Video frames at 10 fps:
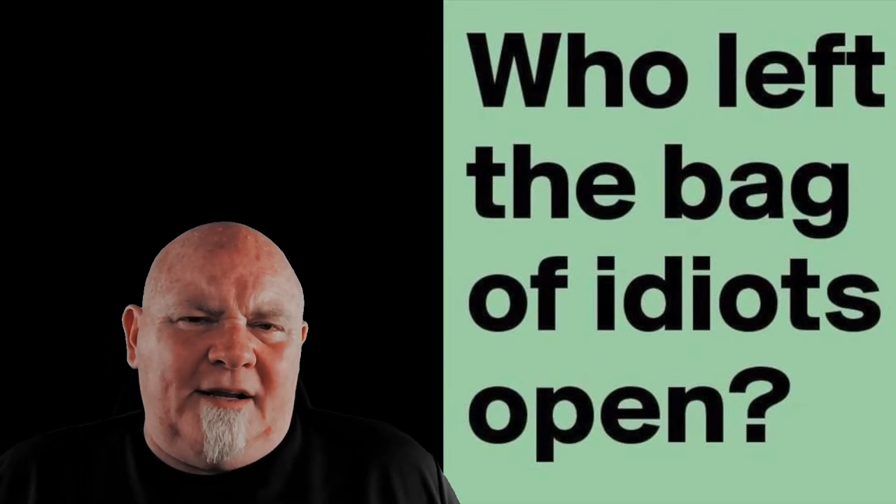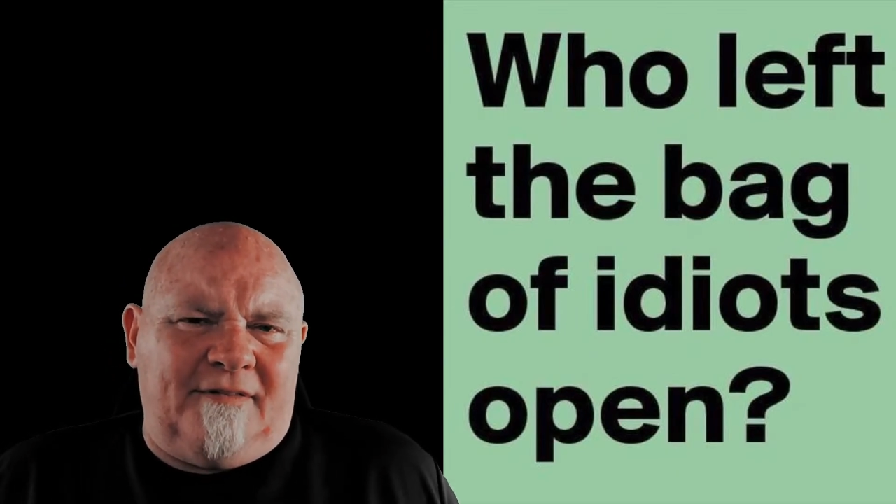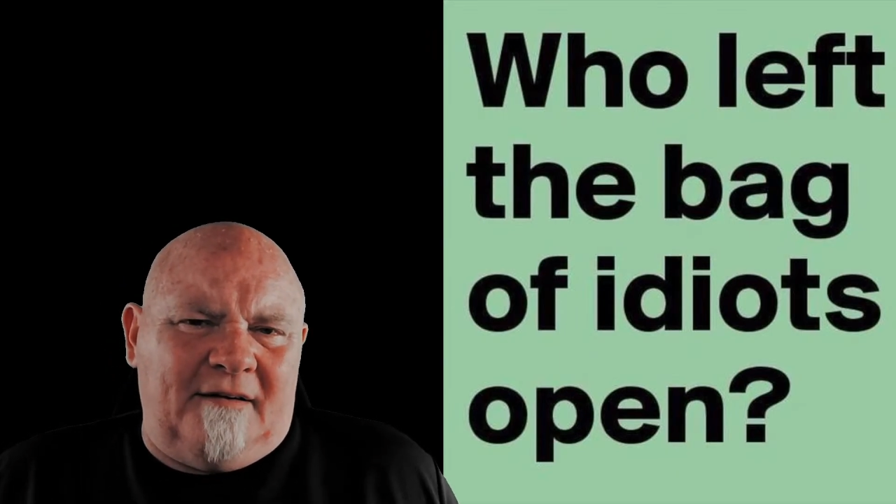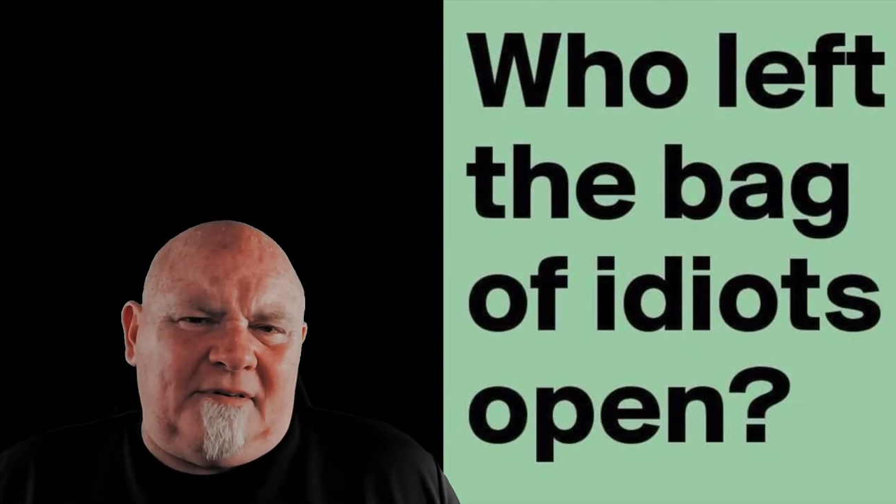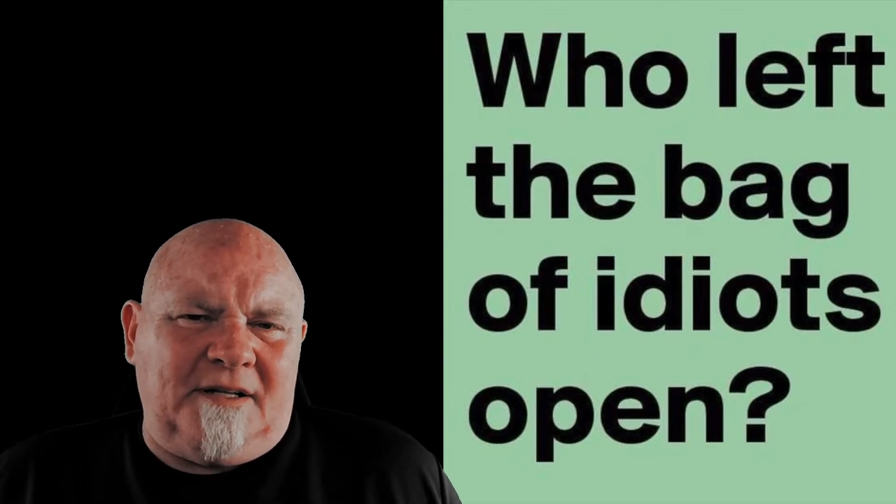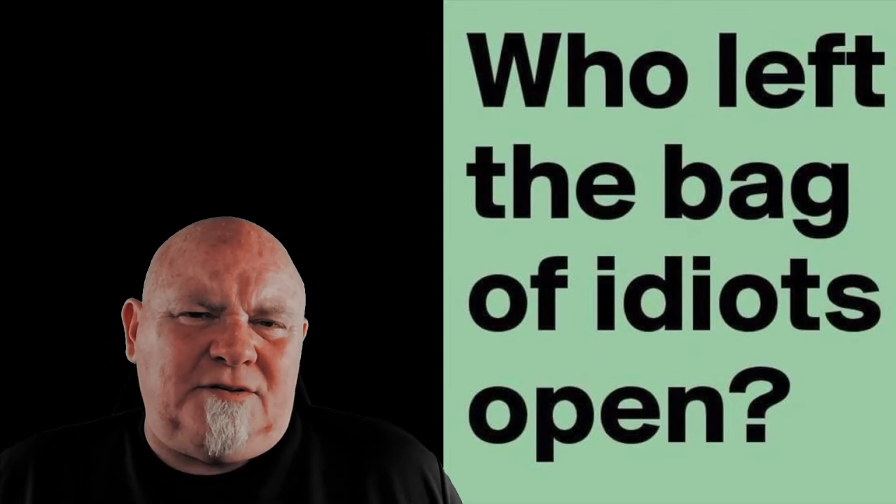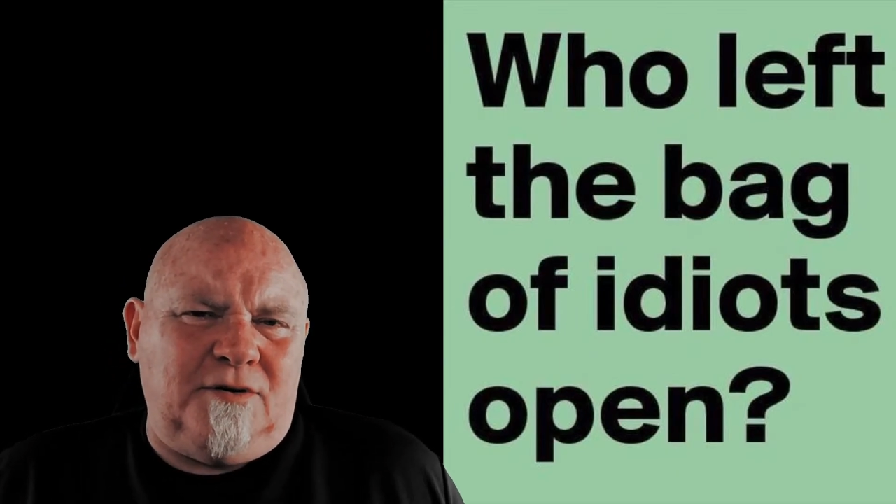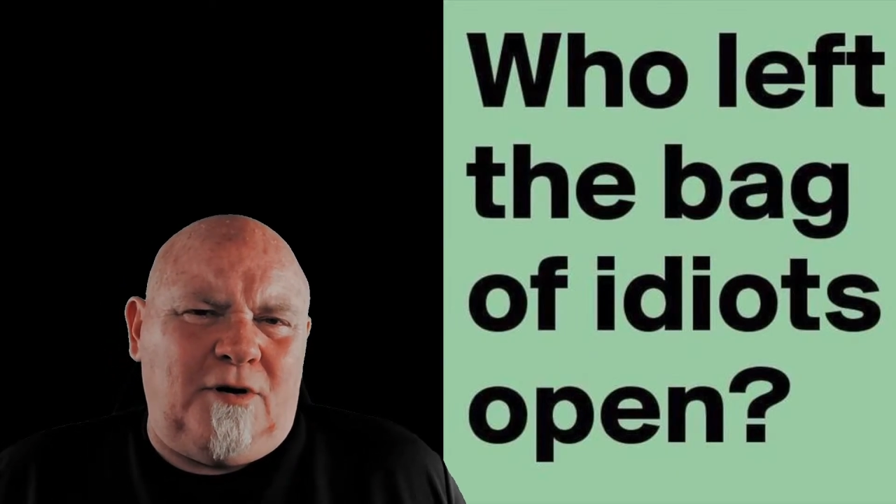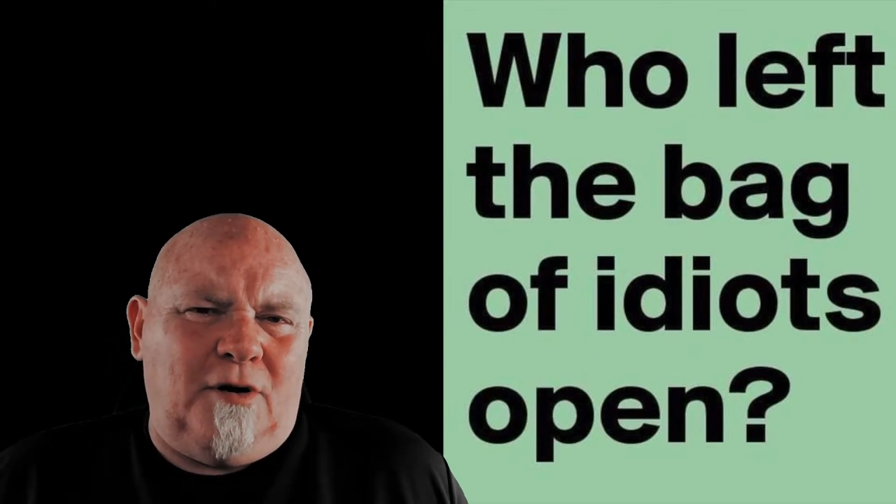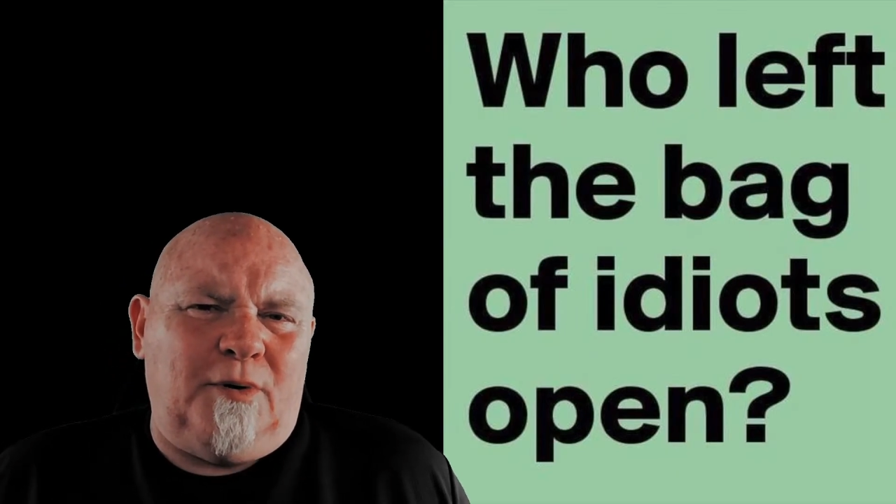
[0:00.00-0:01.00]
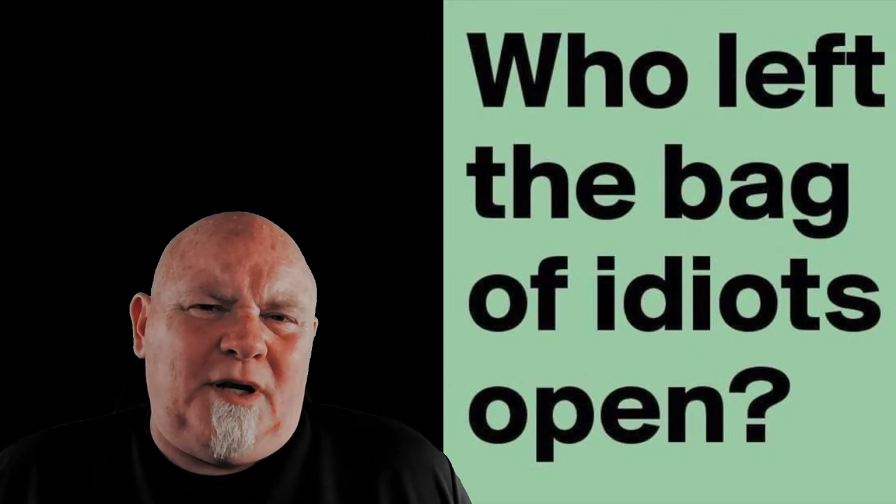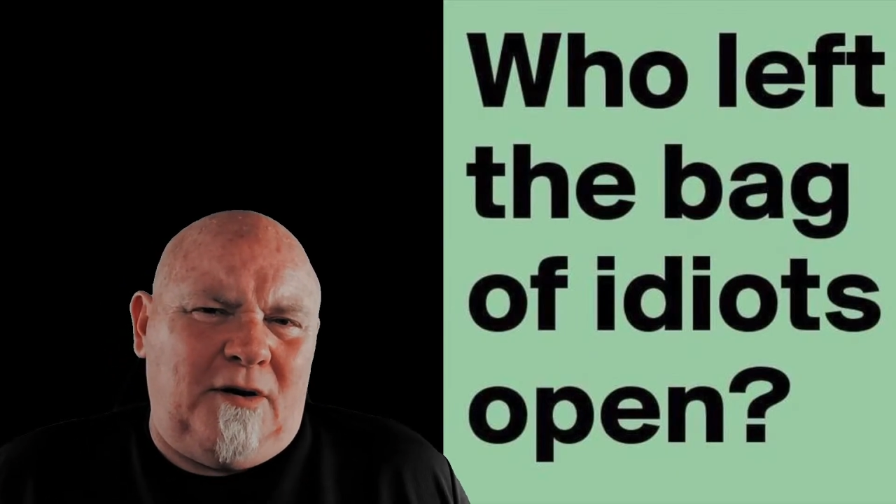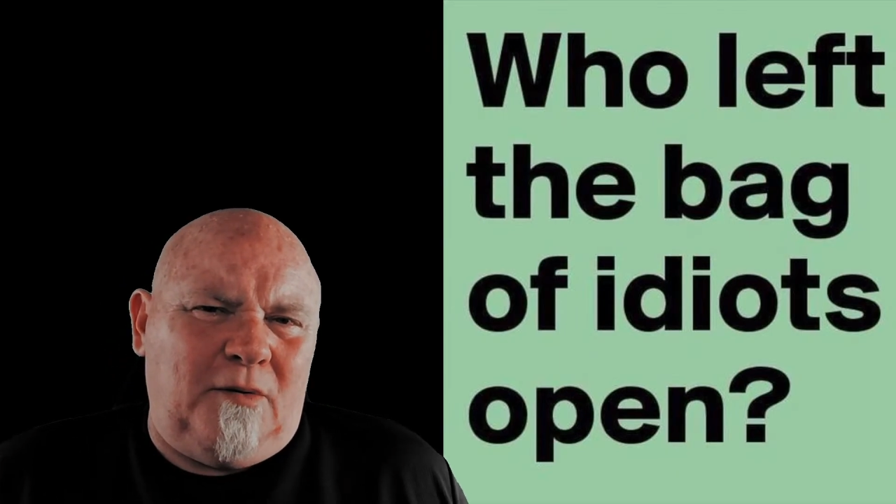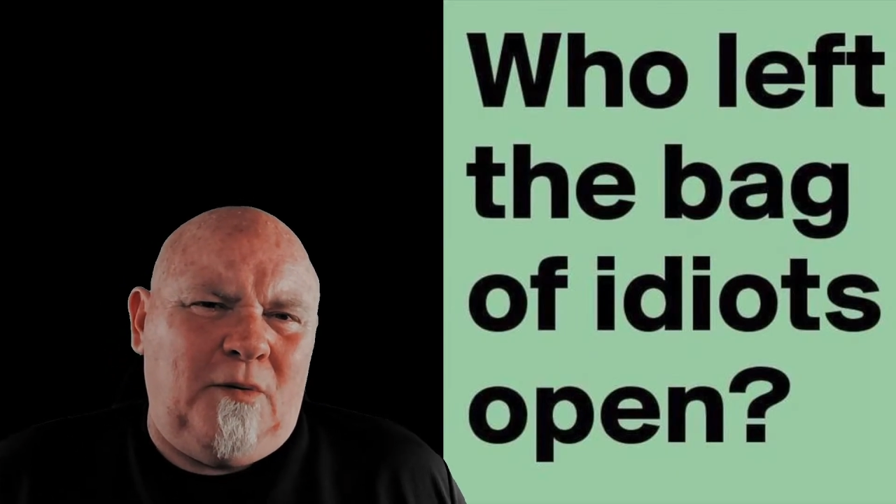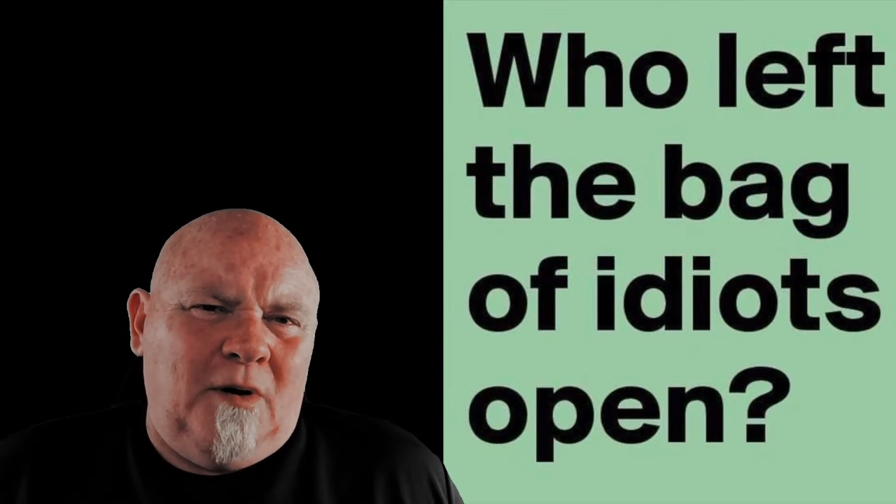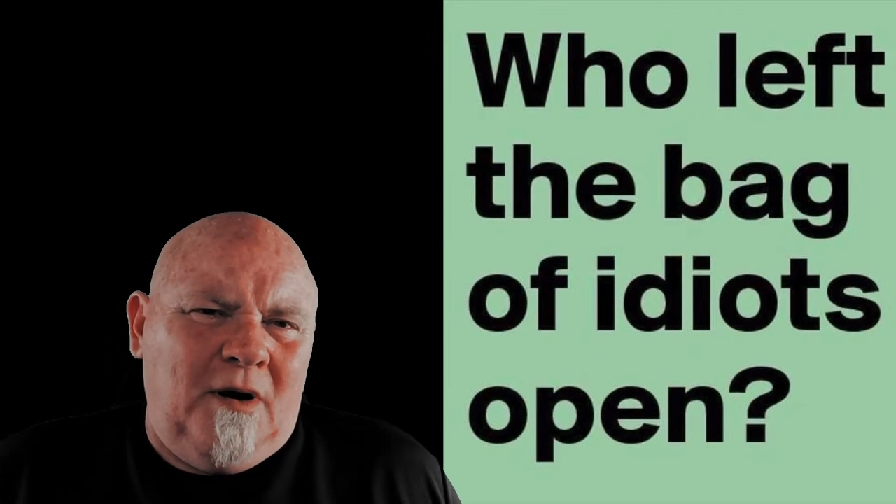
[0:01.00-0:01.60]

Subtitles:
of evidence. You know we do.